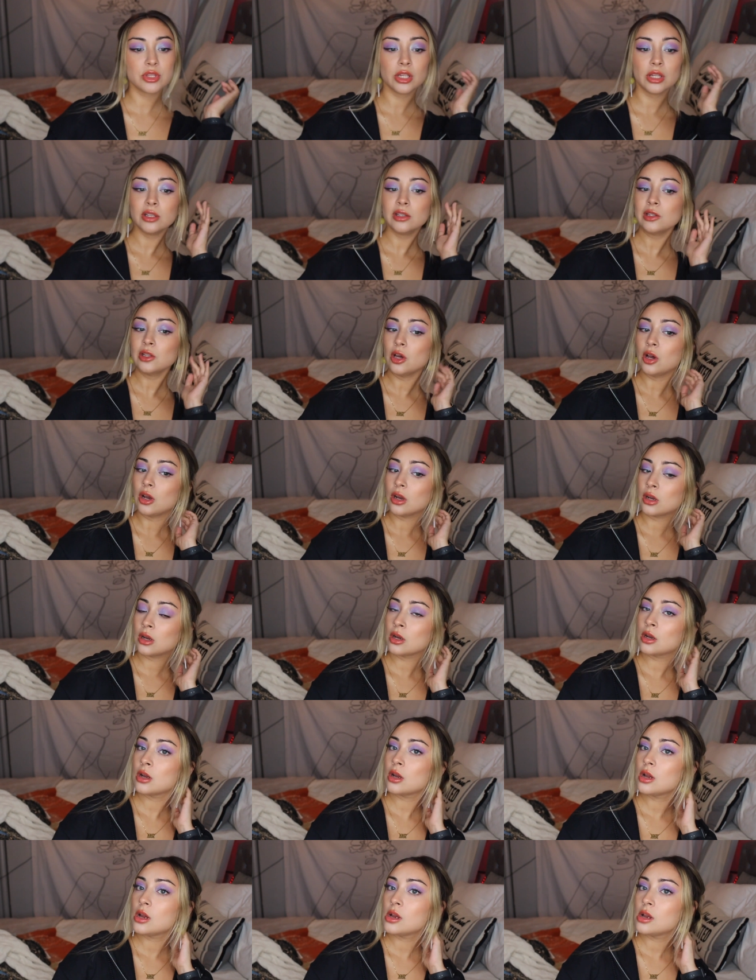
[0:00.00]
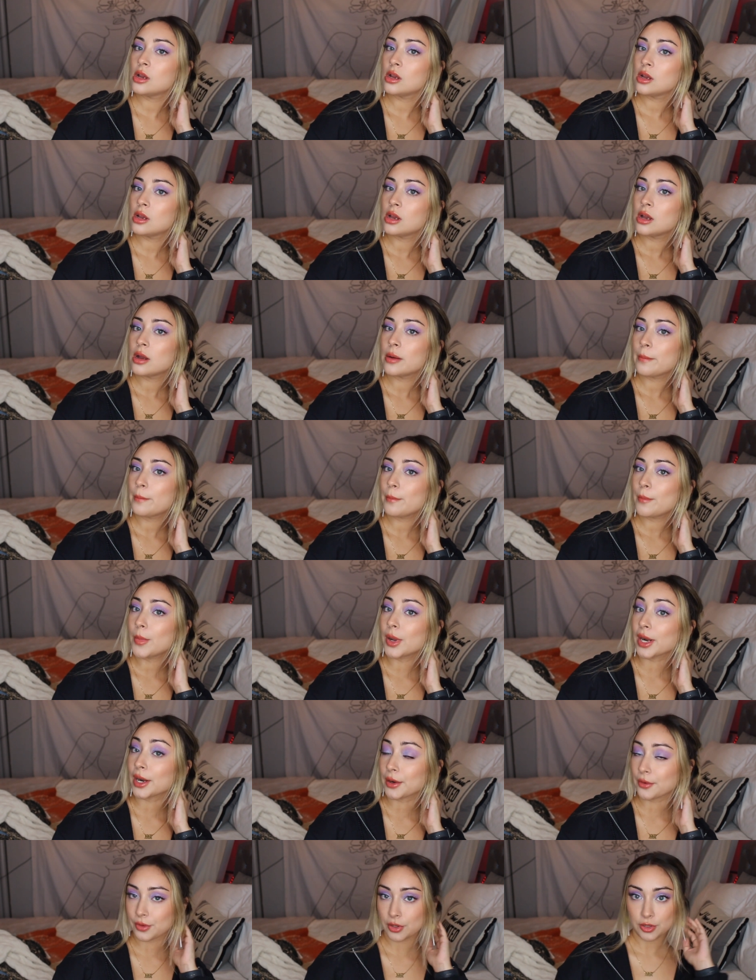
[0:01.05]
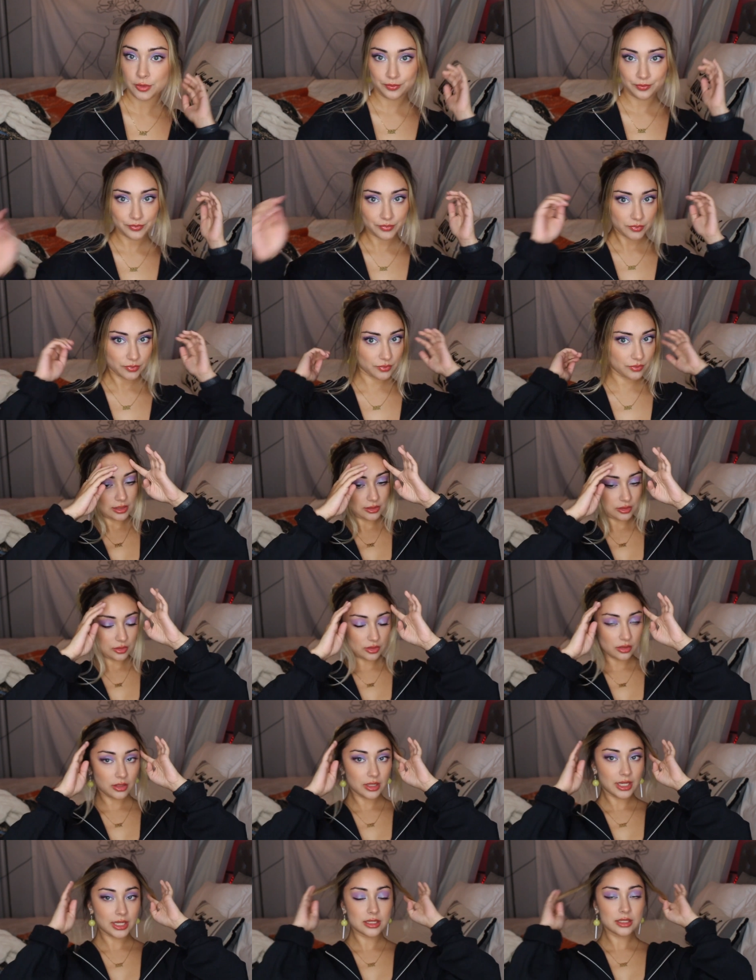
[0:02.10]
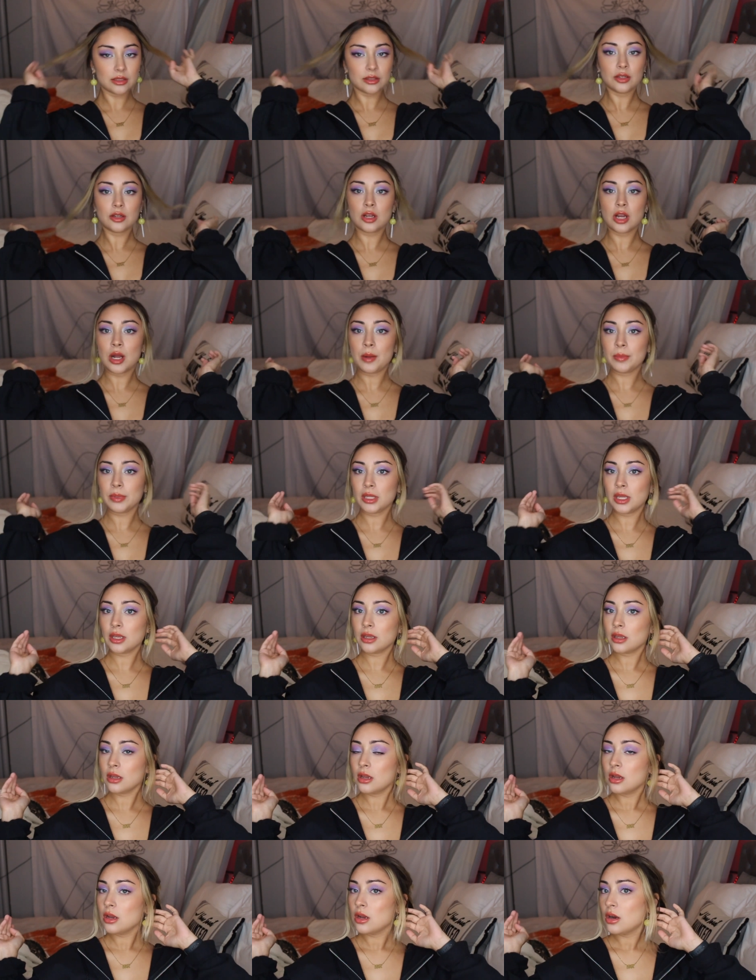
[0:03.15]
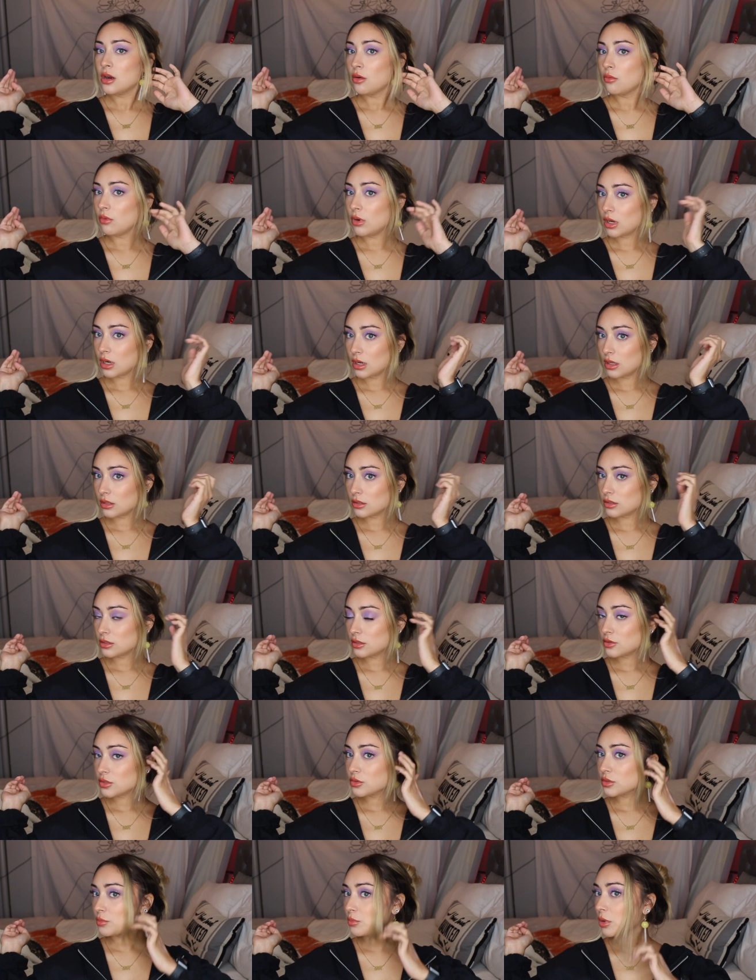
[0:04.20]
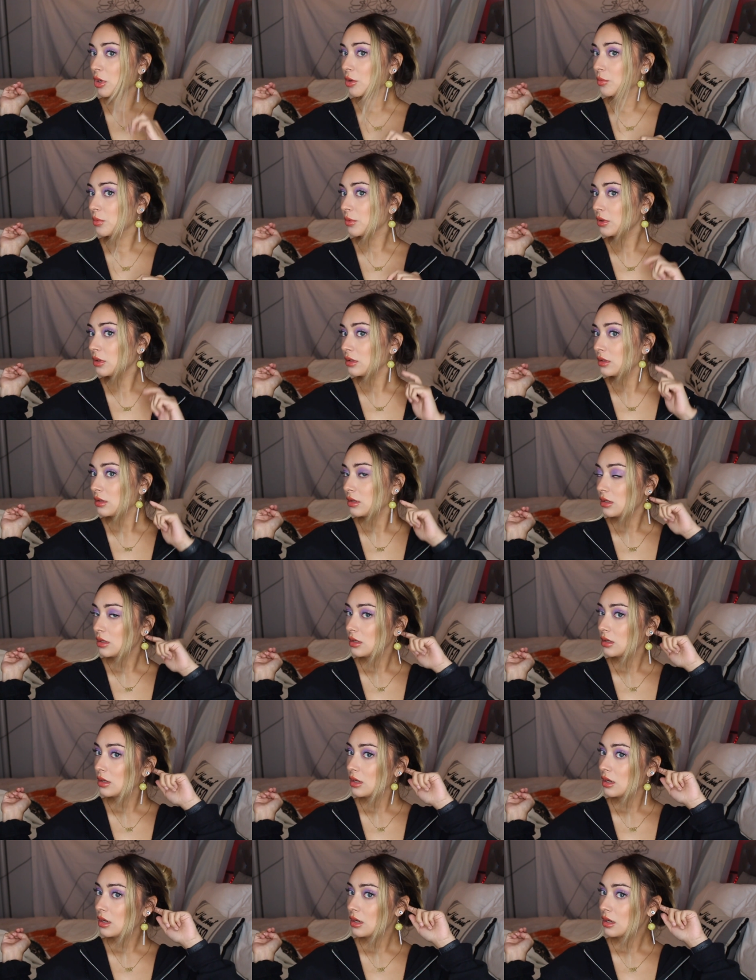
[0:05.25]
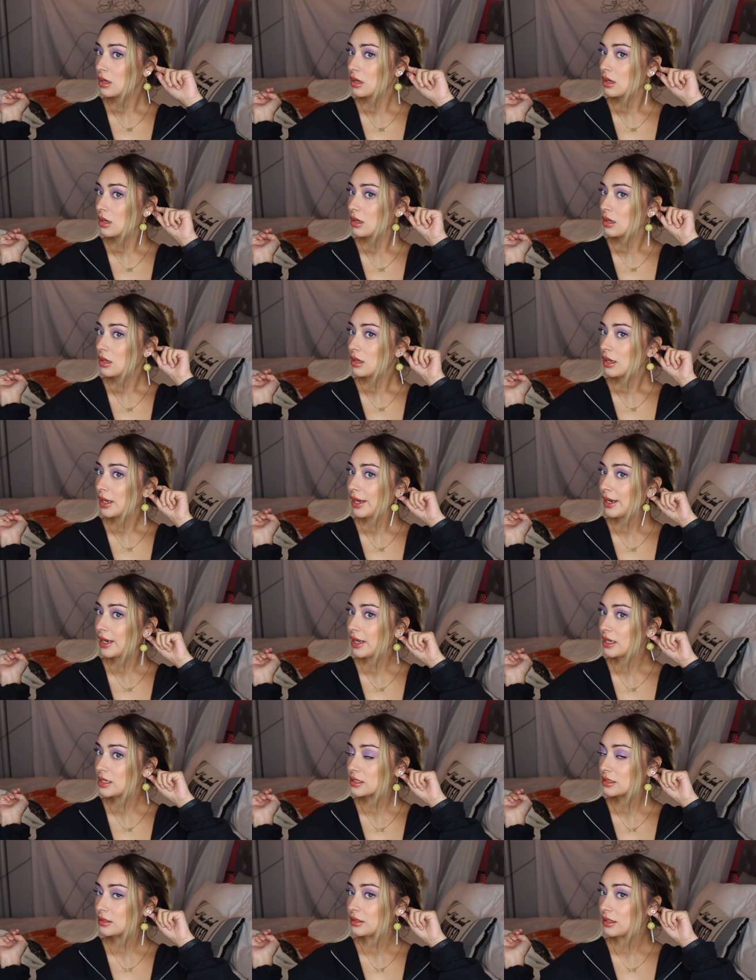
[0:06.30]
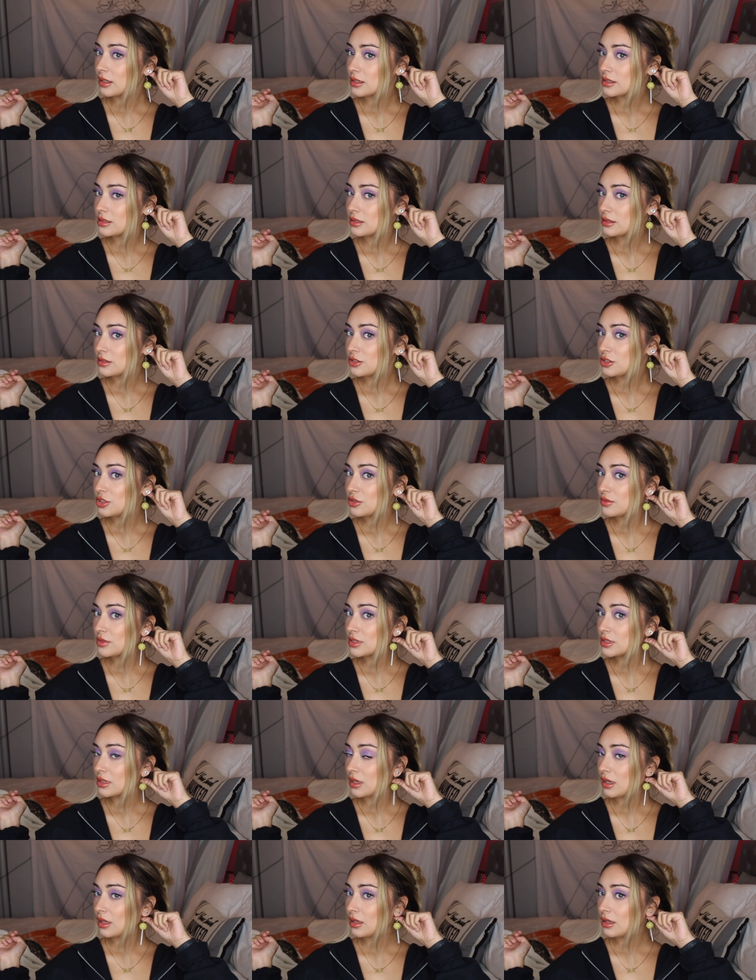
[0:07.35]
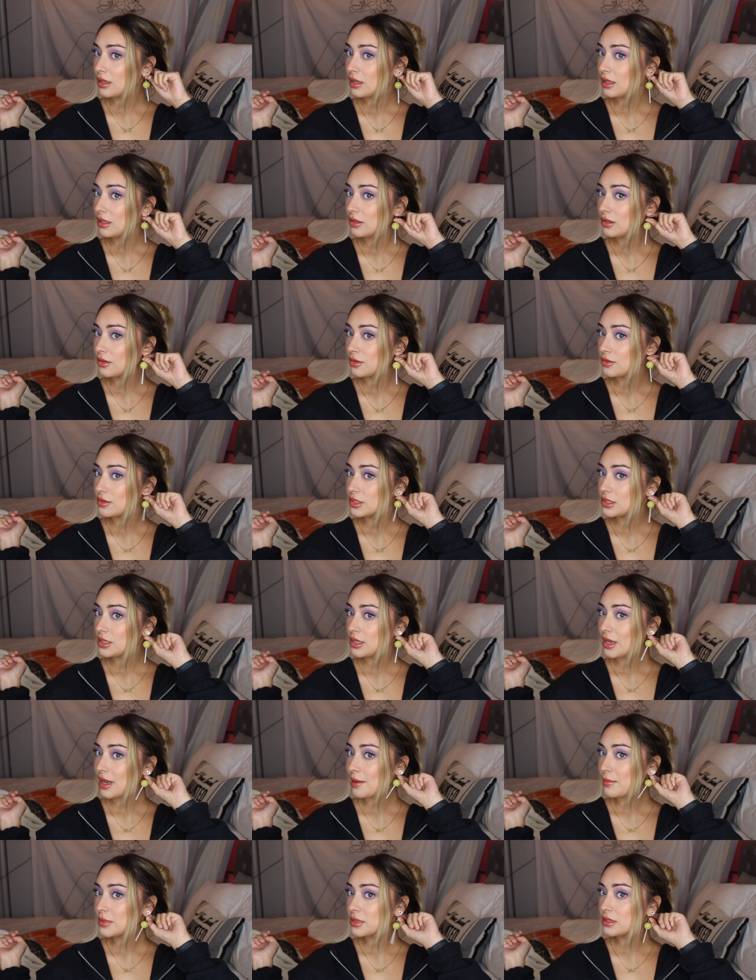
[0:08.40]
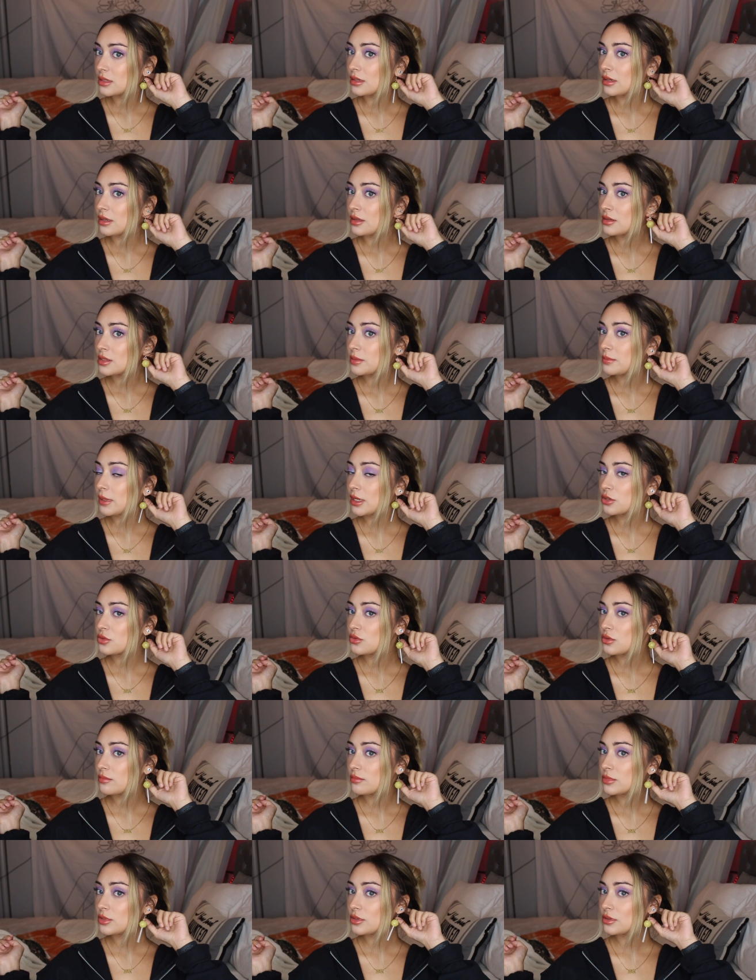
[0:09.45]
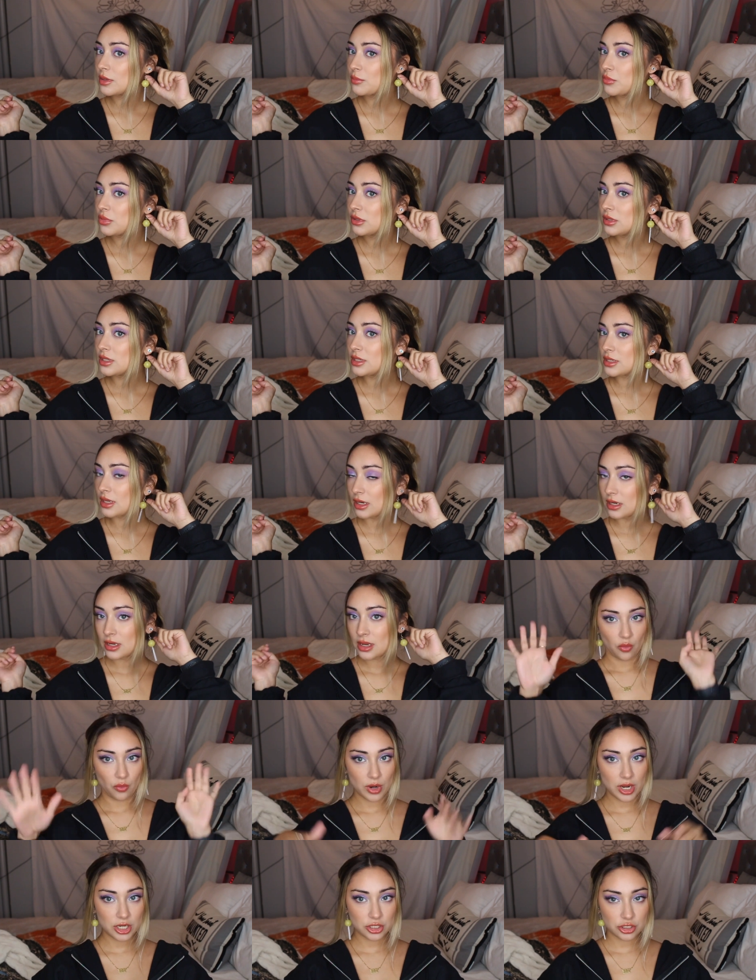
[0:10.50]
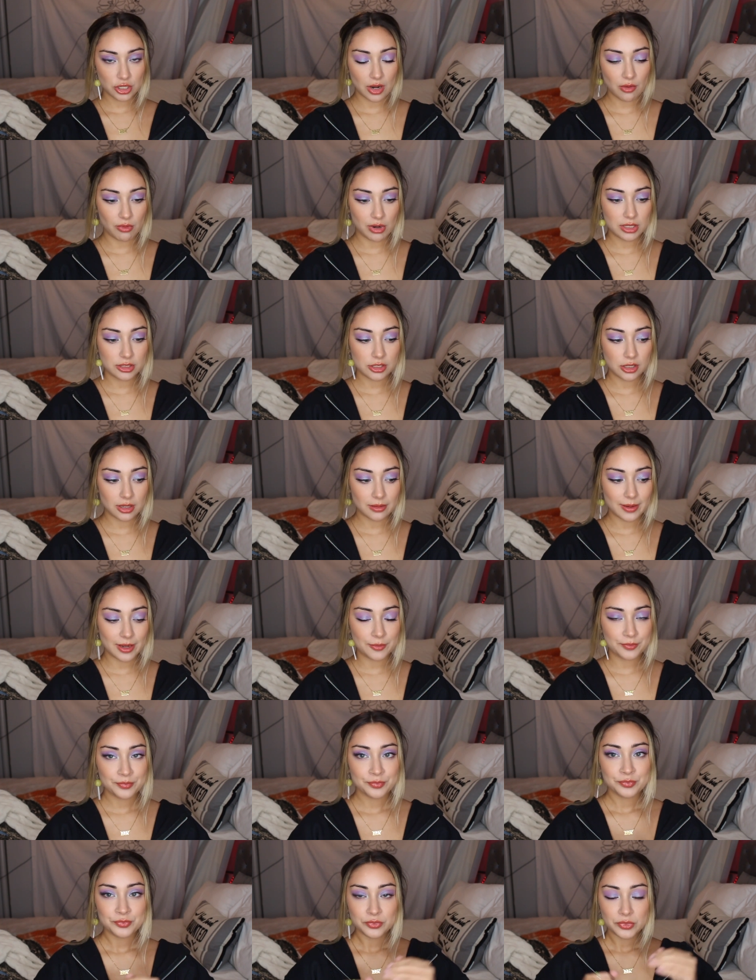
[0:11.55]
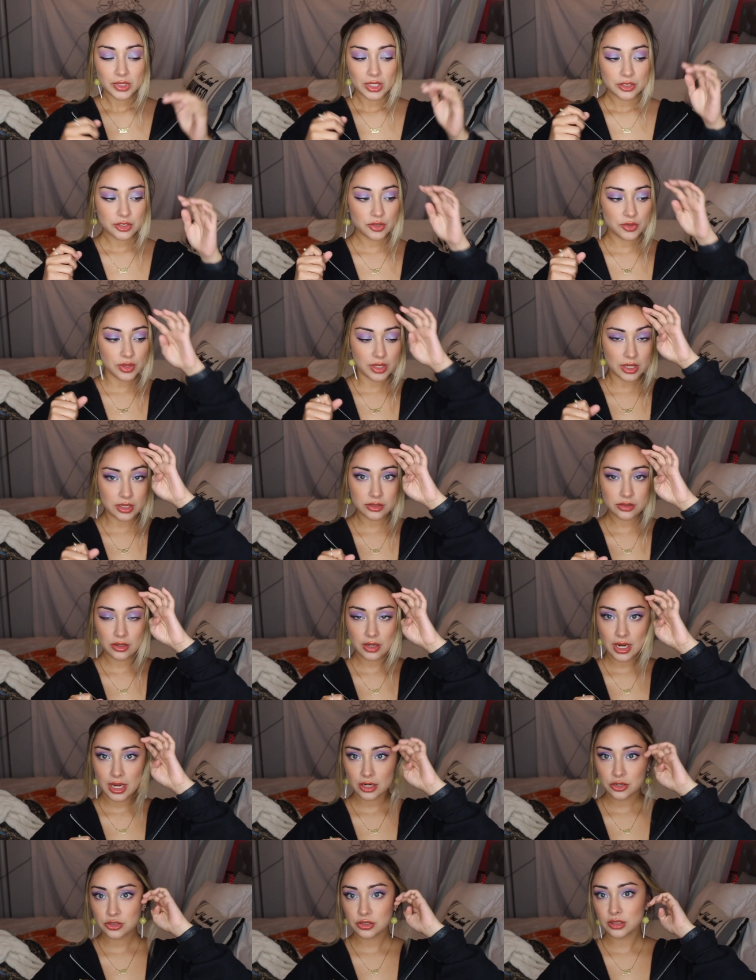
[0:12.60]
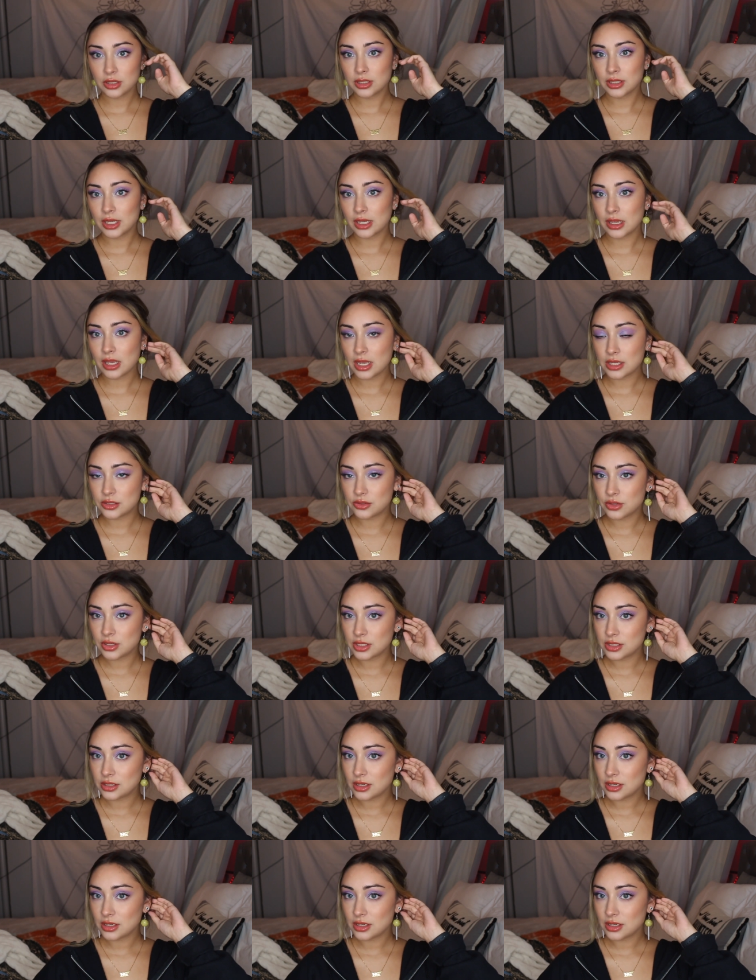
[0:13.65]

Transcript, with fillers: the look, but I don't care. I literally had to look up like, what color goes with purple? I had to ask Alexa and she was like, yellow is the opposite on the spectrum. So I put these on, which I want to talk about so these are actually like, as you can